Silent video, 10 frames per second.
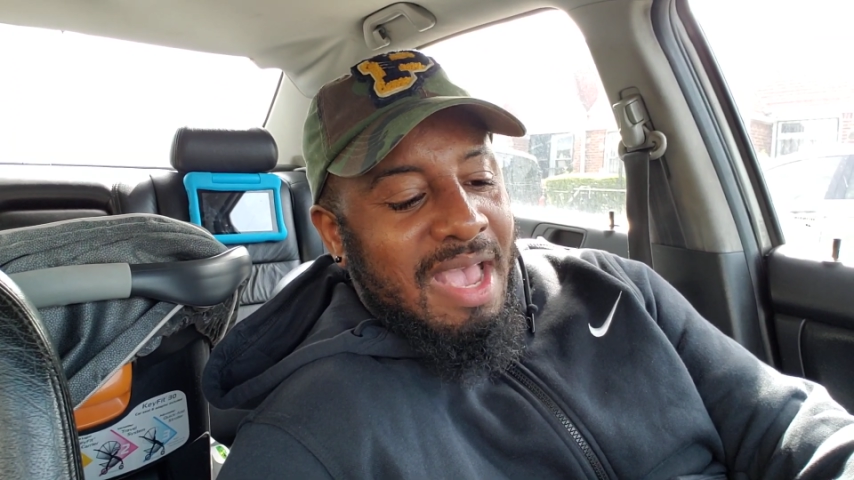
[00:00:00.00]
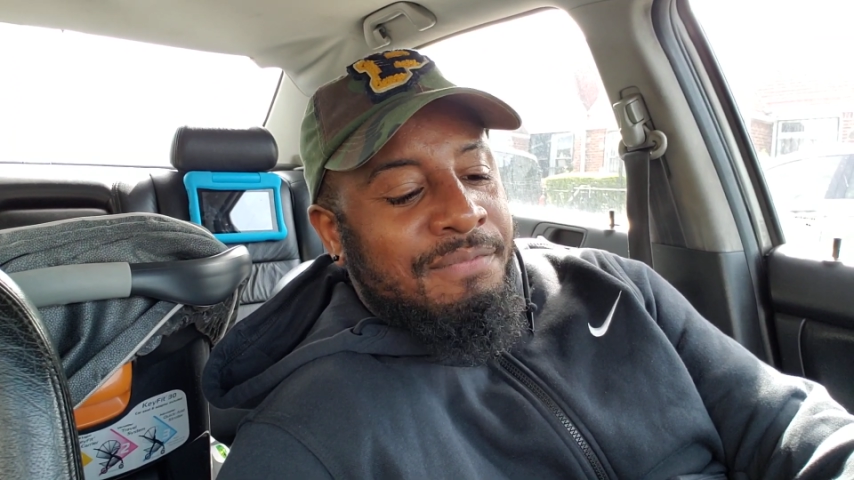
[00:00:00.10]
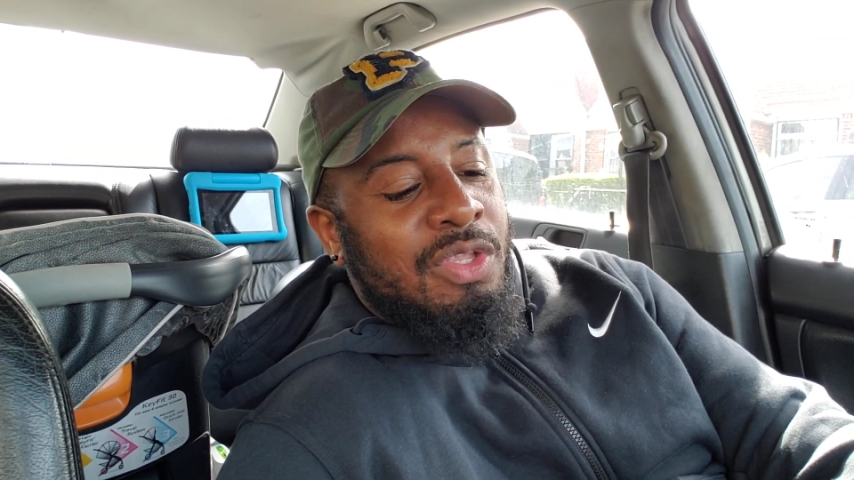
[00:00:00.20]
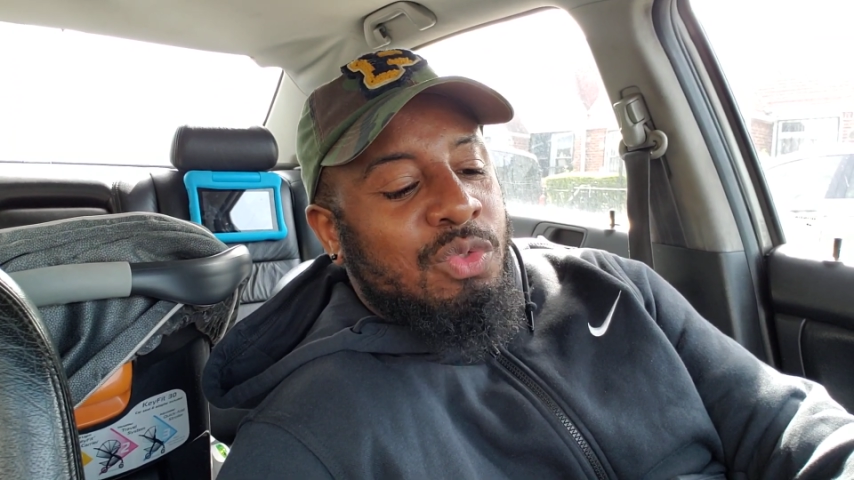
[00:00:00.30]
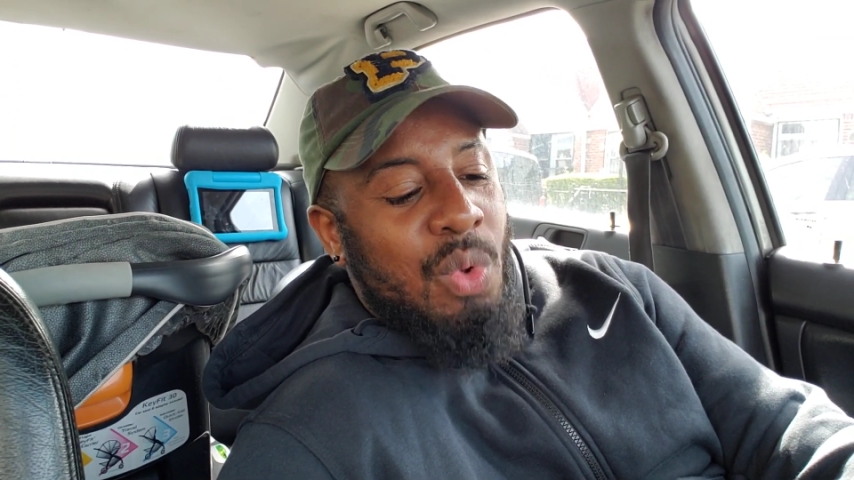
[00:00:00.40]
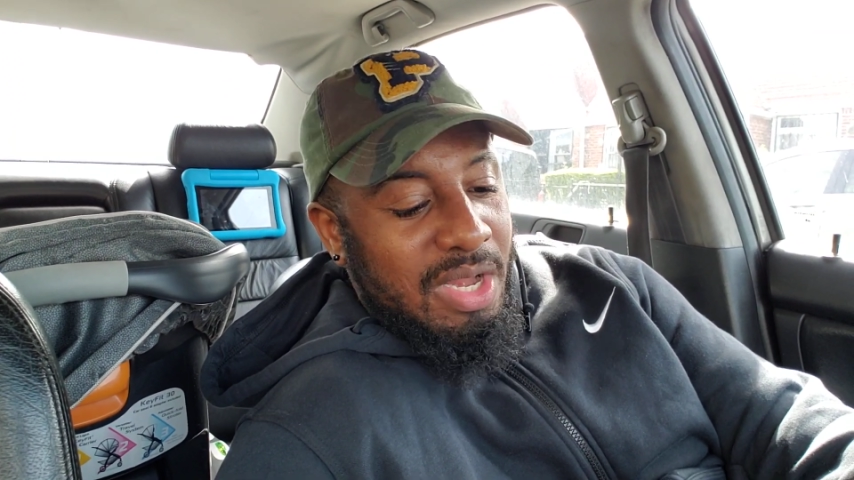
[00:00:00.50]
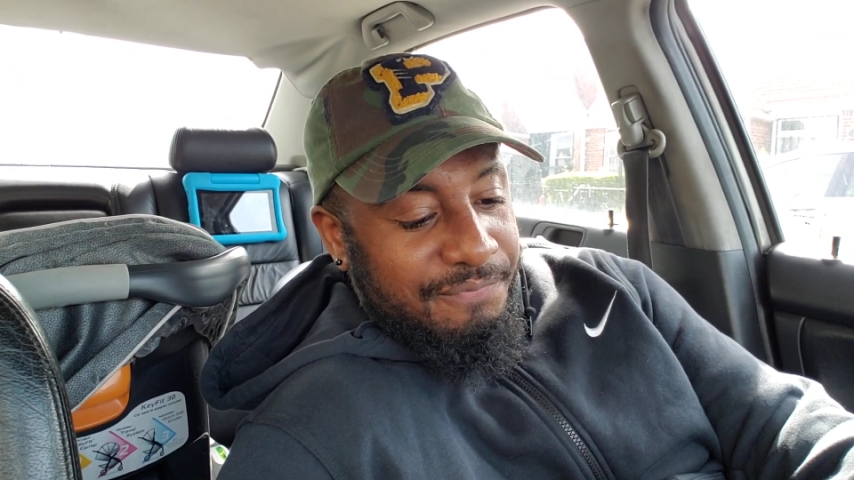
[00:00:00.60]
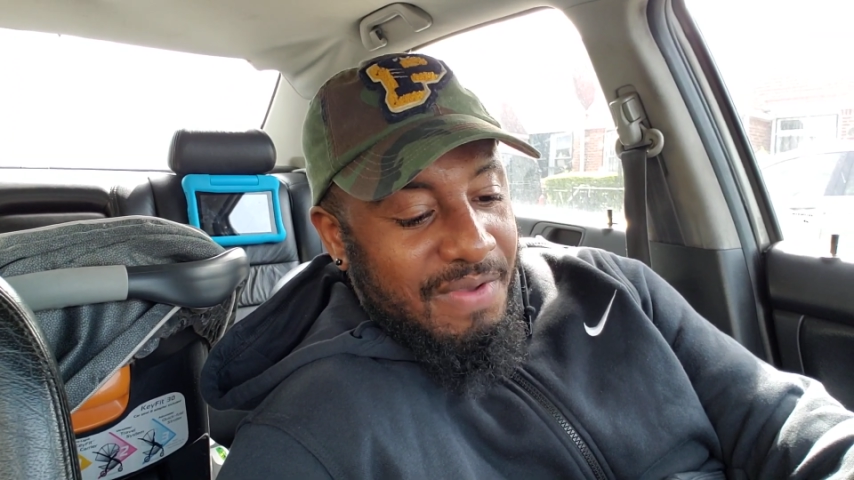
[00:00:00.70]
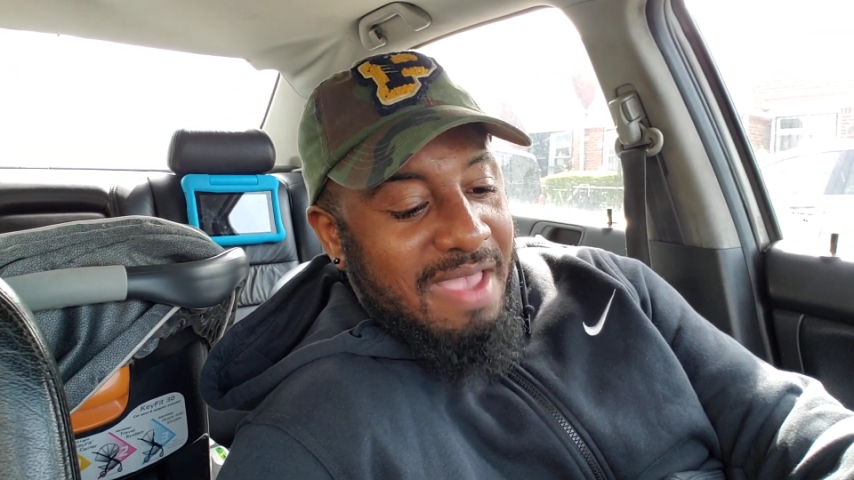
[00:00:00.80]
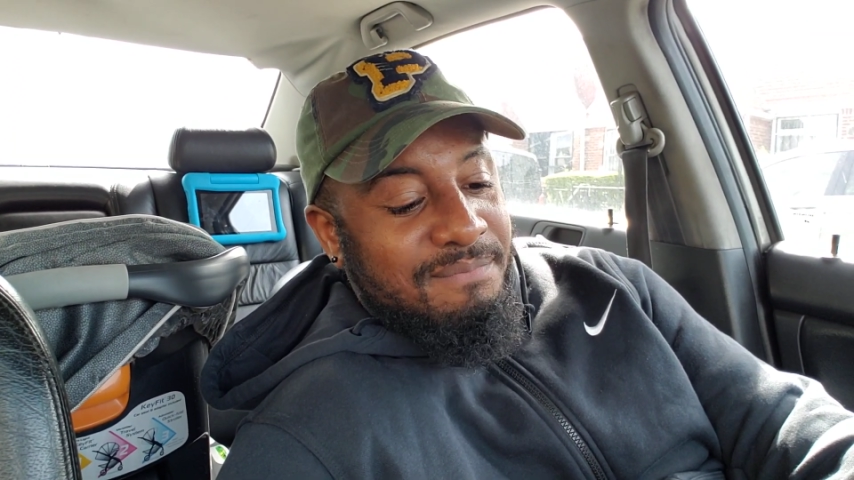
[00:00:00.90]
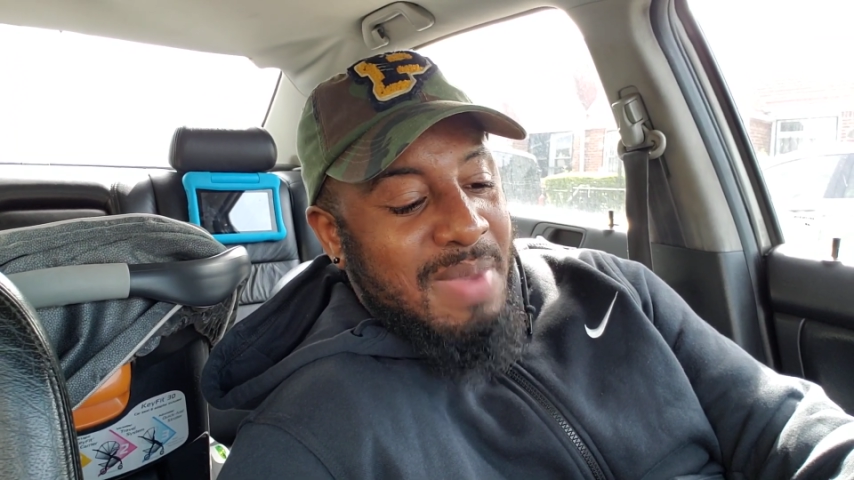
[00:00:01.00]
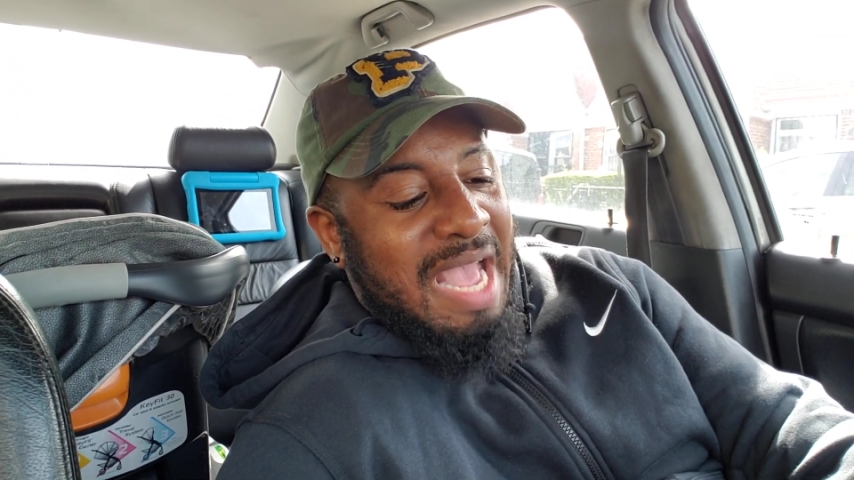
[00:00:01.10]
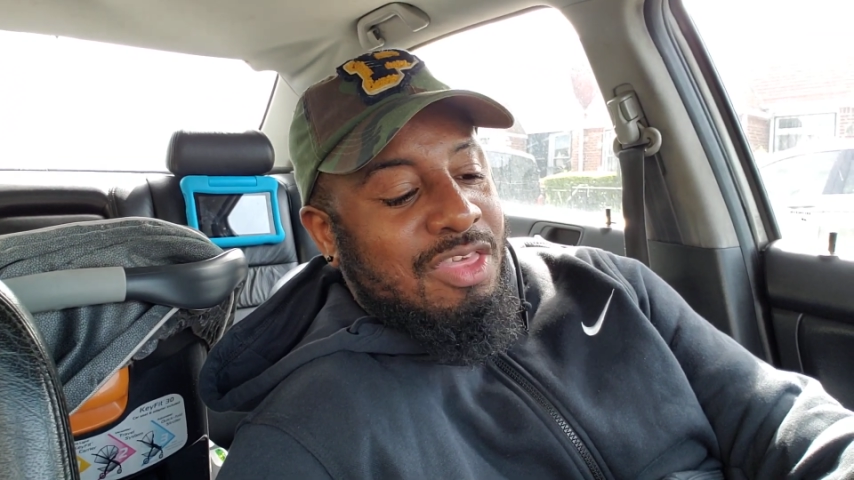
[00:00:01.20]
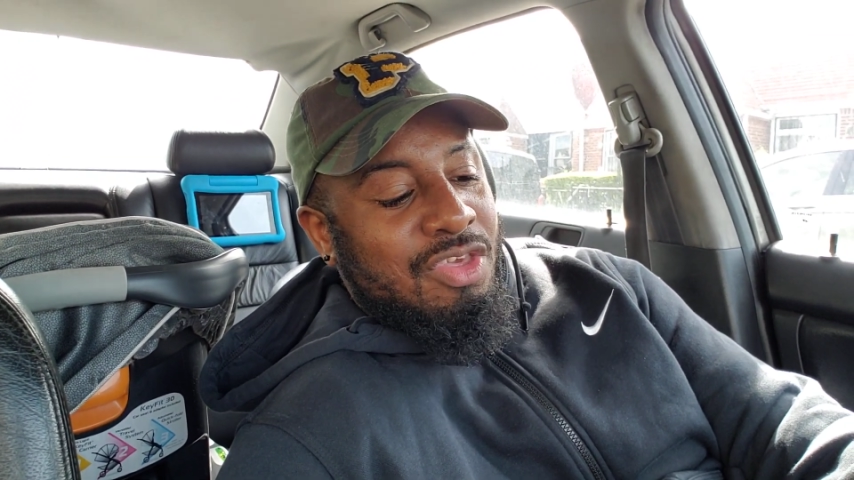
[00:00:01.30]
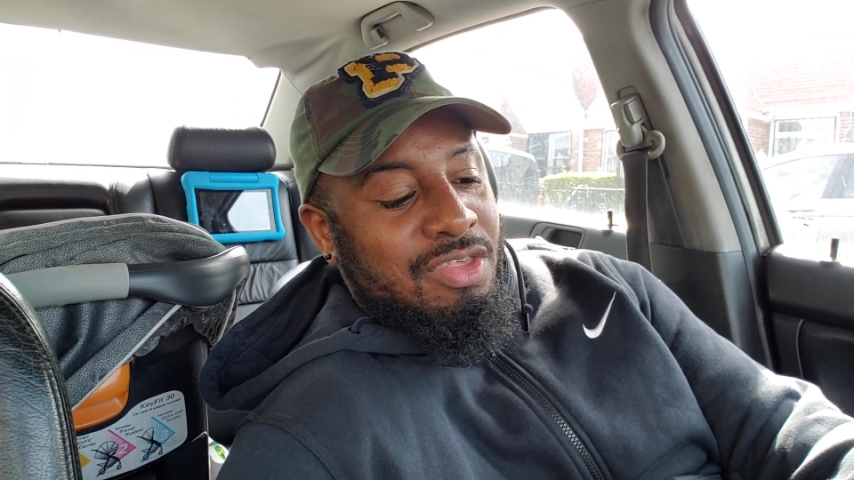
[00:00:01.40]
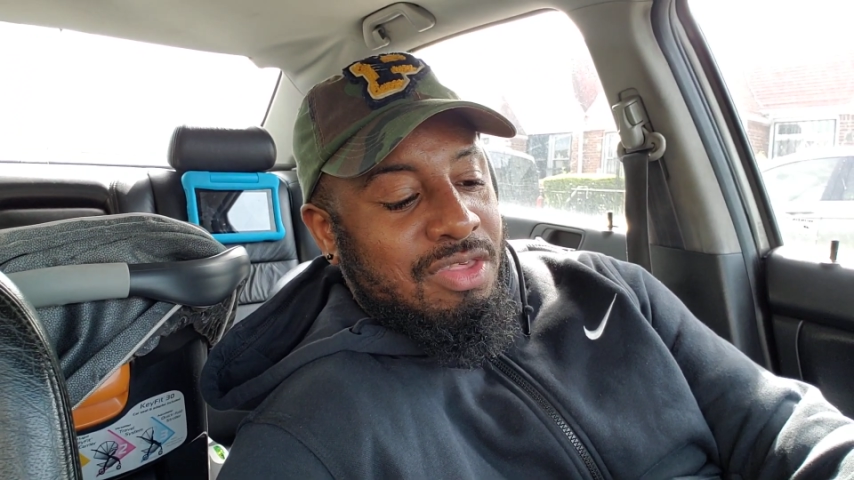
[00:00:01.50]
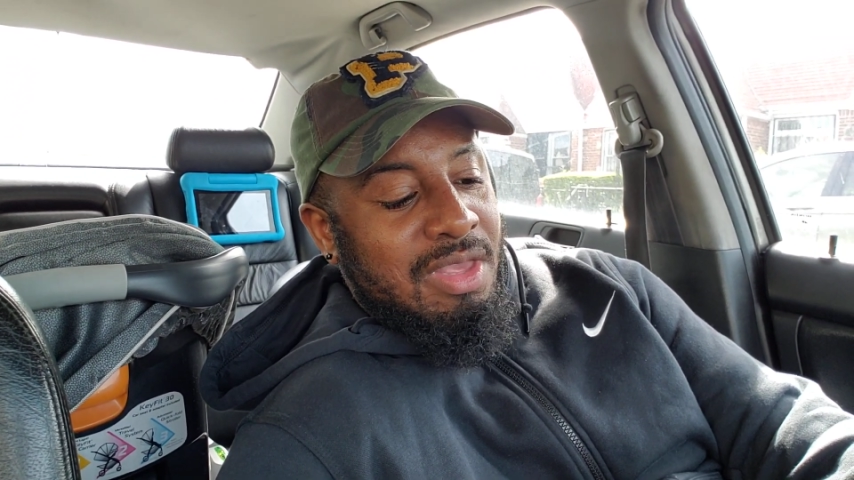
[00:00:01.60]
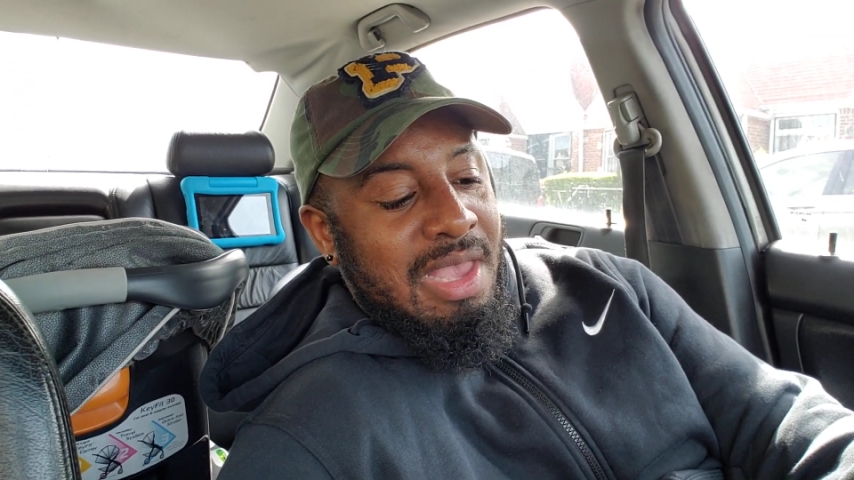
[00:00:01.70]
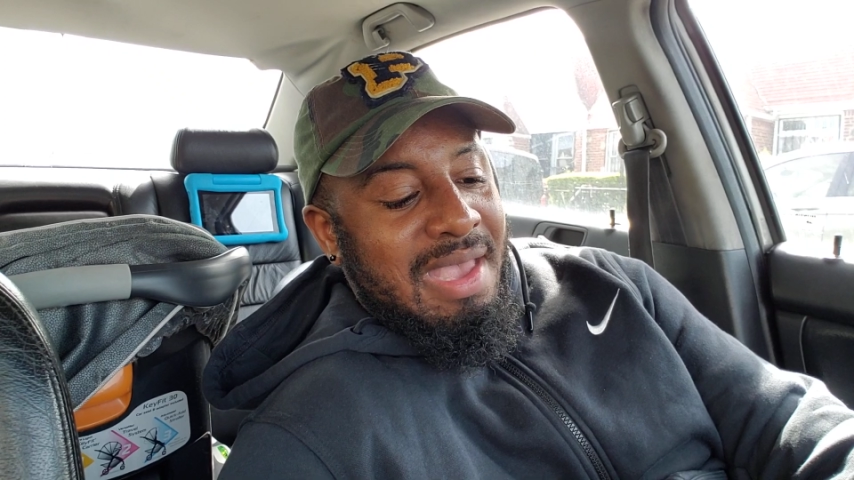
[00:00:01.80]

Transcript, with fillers: after 25 matches.